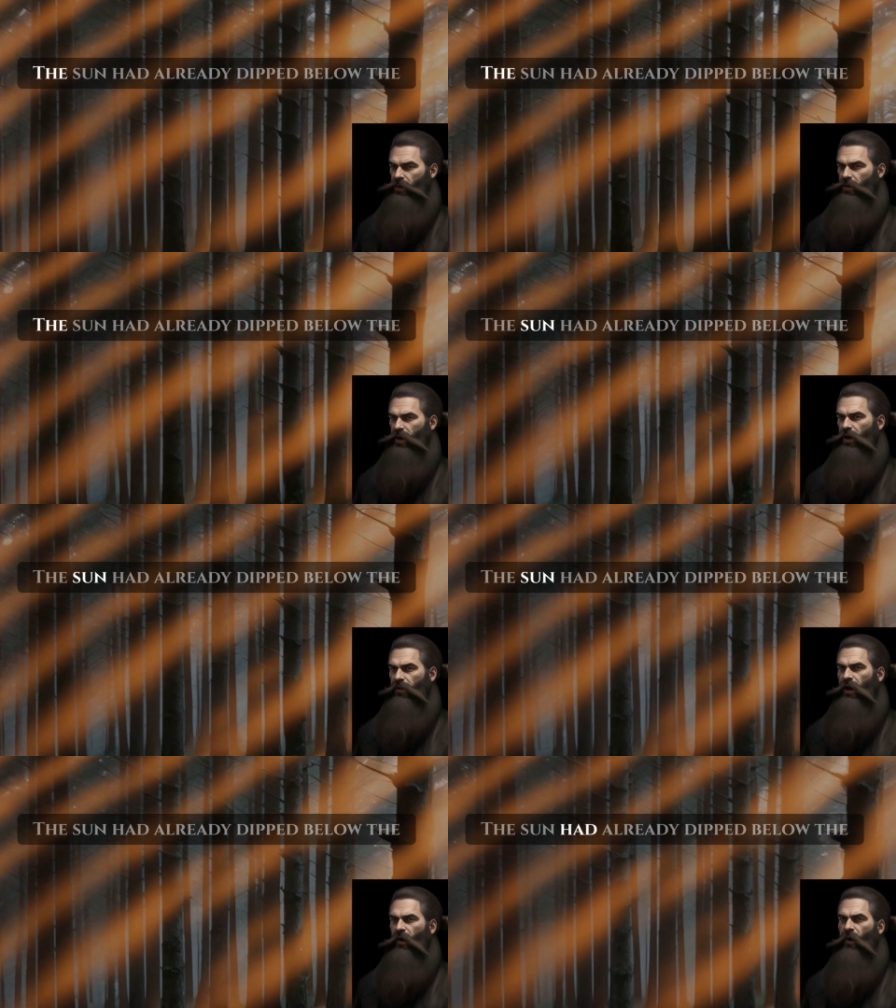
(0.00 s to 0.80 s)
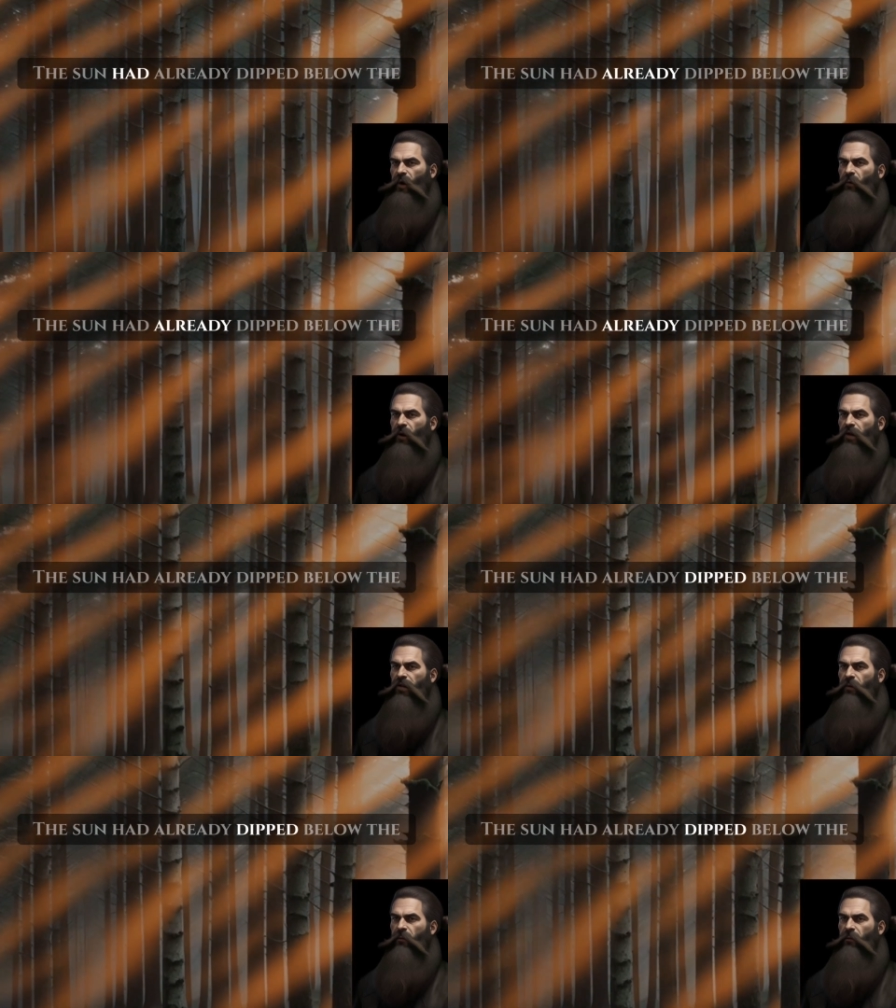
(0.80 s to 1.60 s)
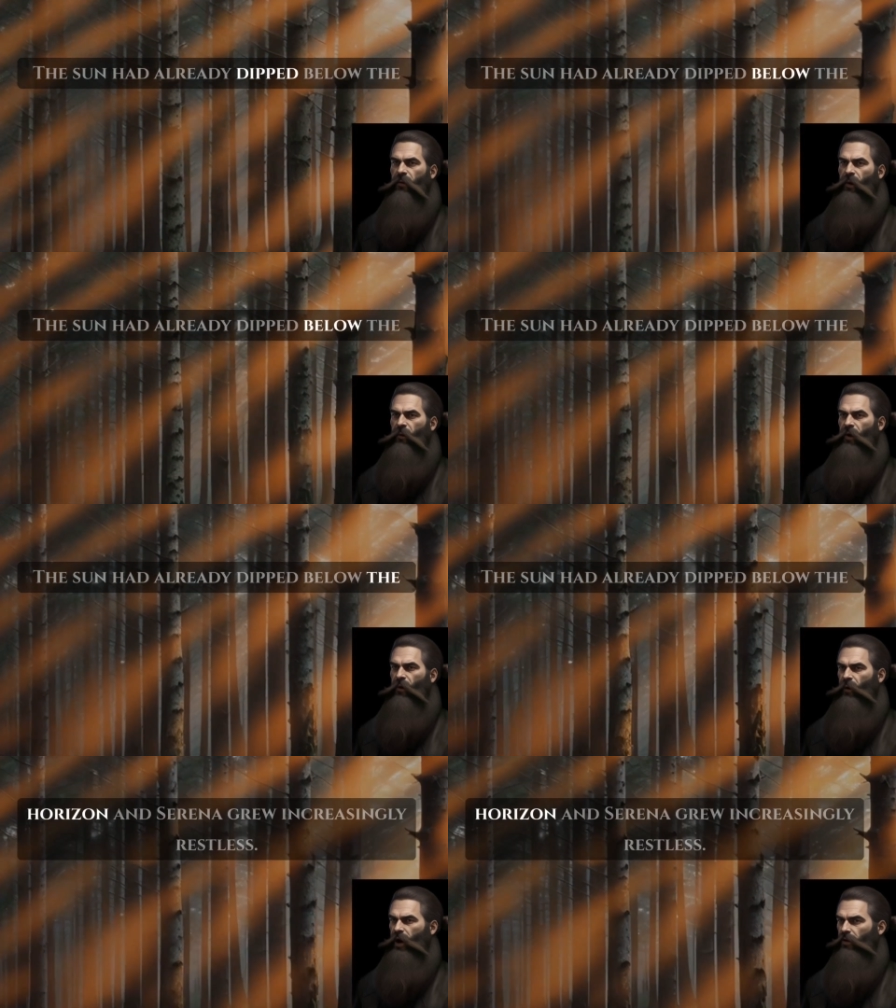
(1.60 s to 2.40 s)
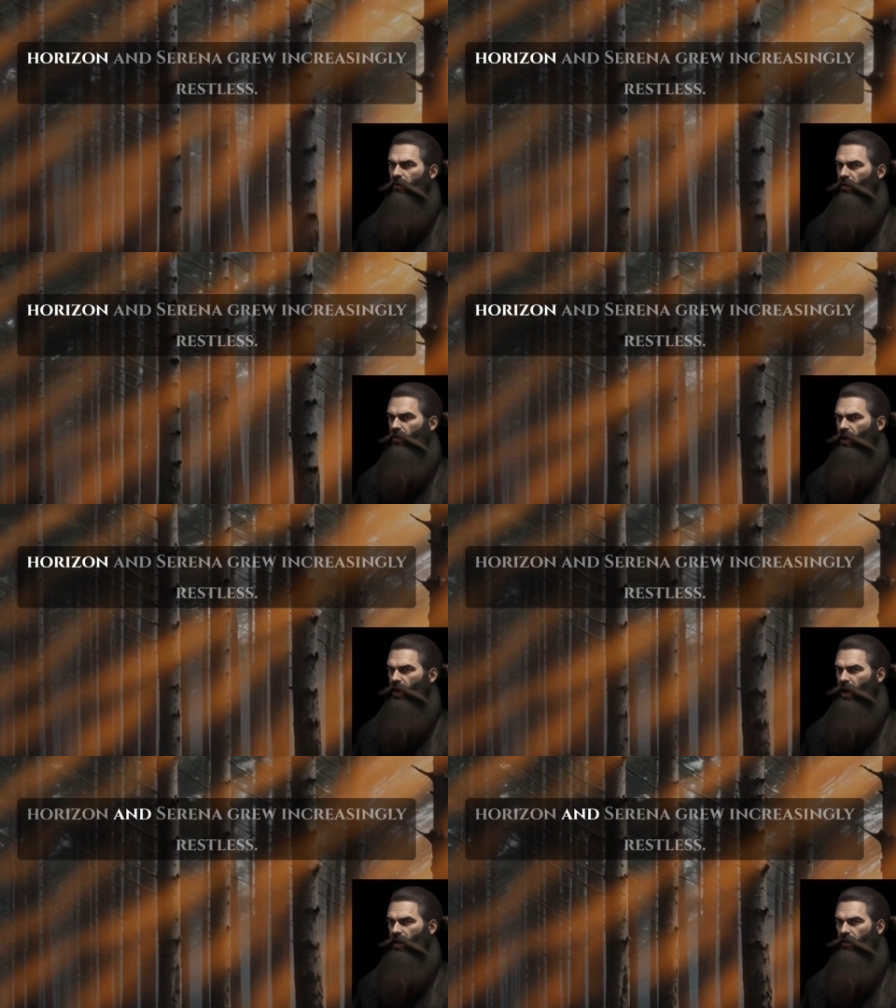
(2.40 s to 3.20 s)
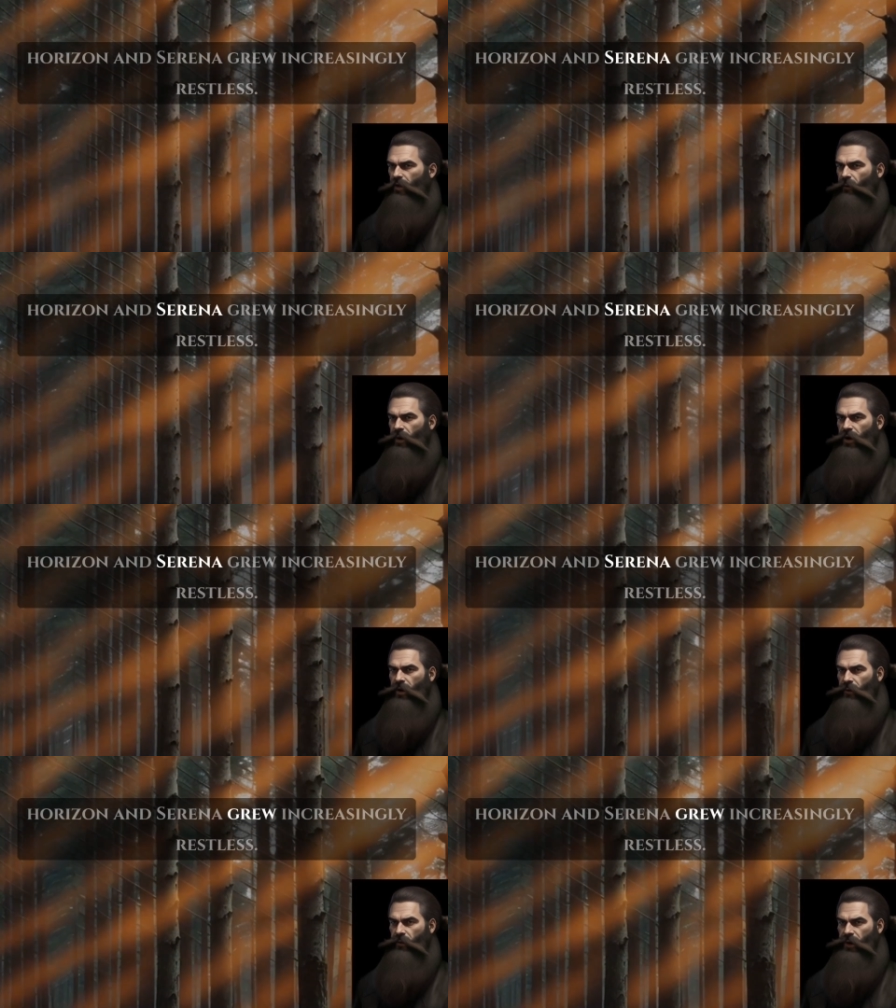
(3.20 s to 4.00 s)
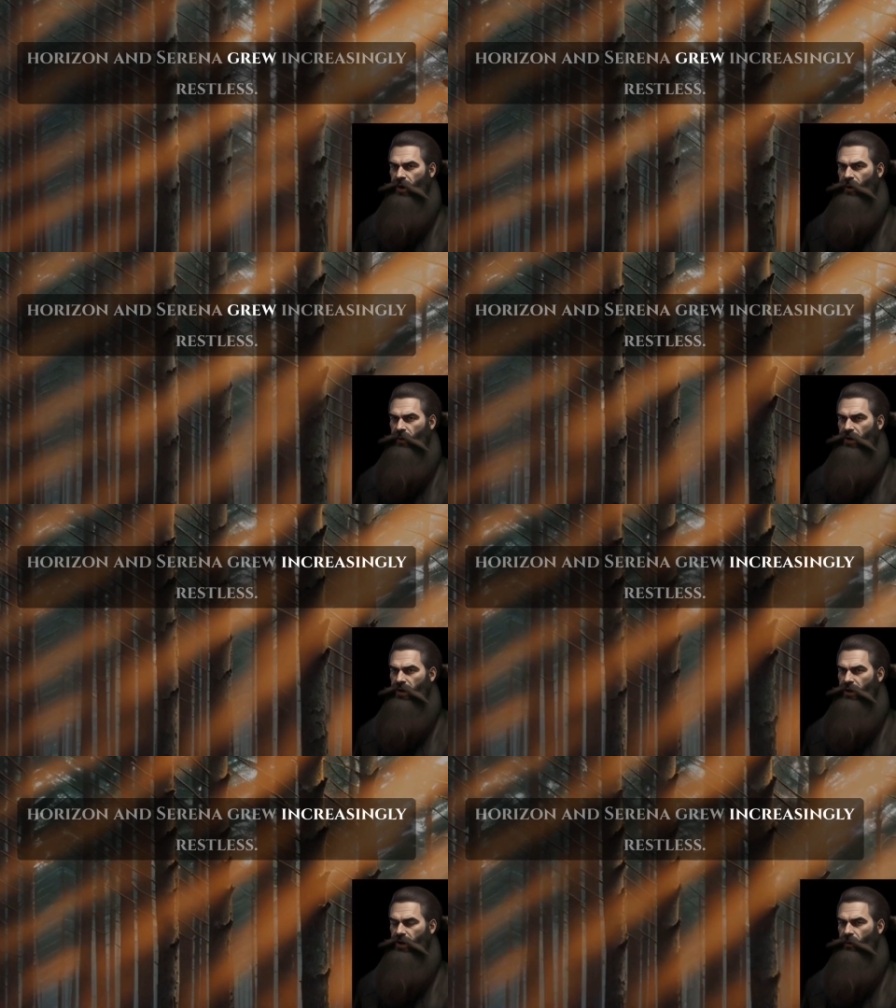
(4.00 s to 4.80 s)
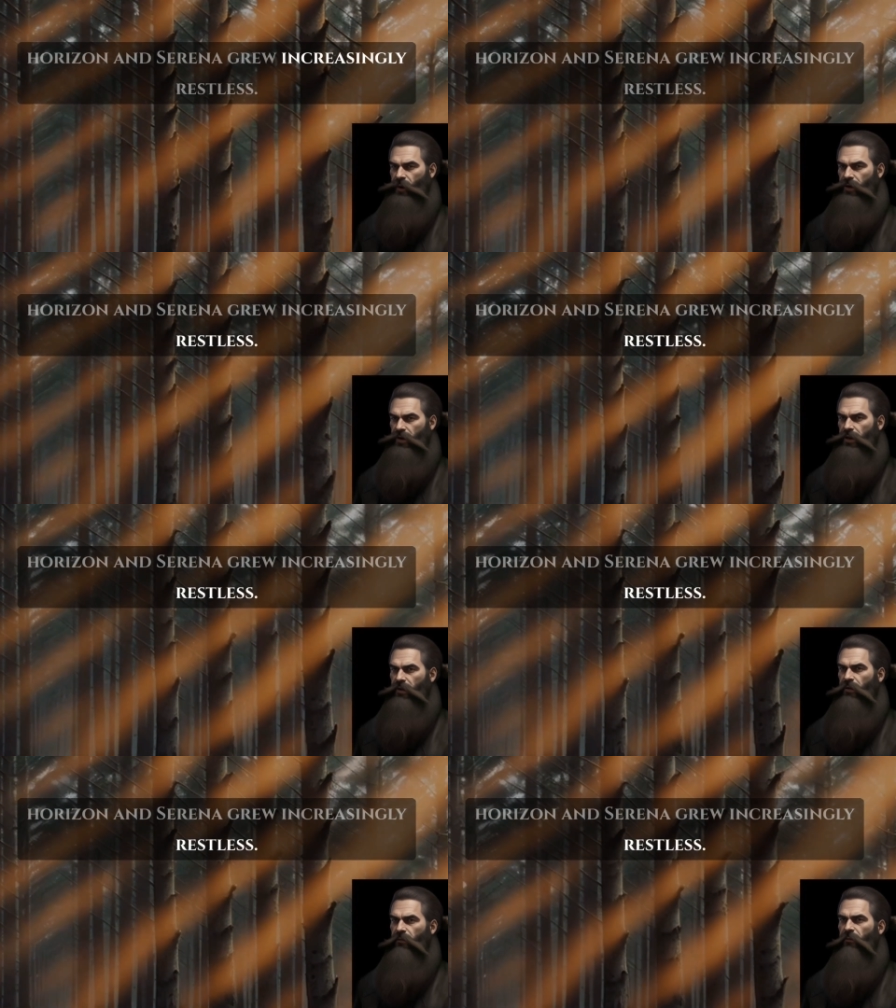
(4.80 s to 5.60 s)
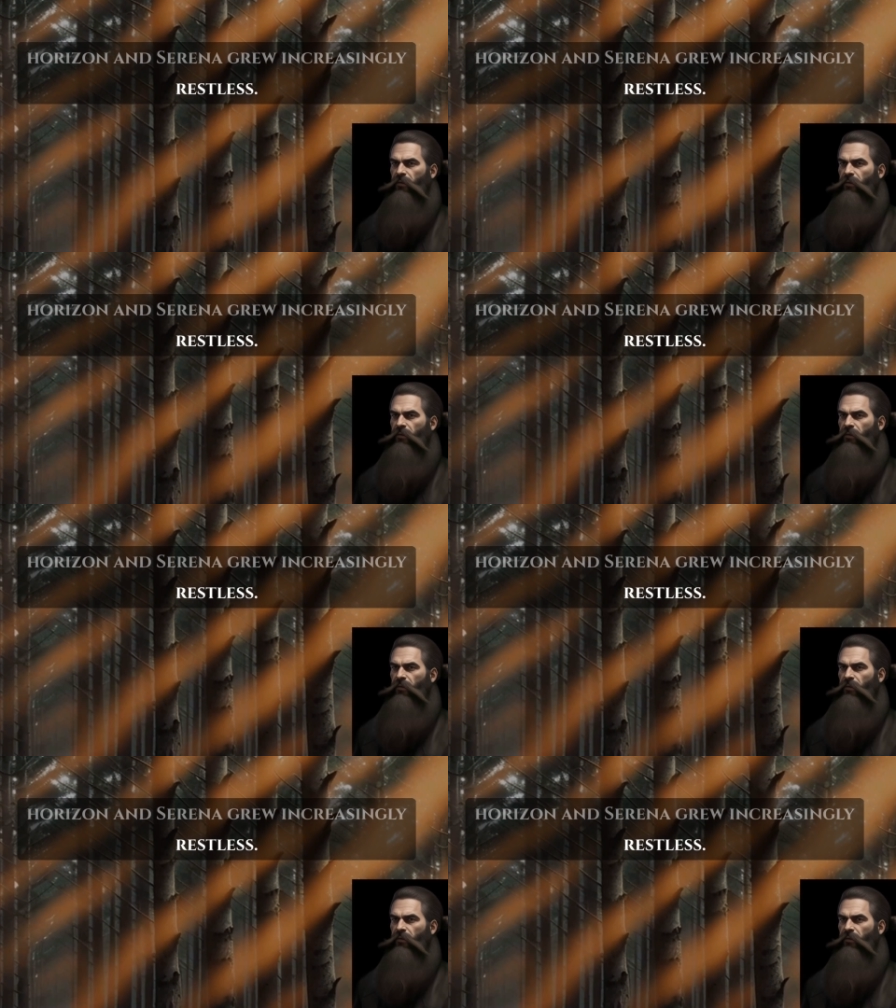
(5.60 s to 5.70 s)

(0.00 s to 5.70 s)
The sun had already dipped below the horizon, and Serena grew increasingly restless.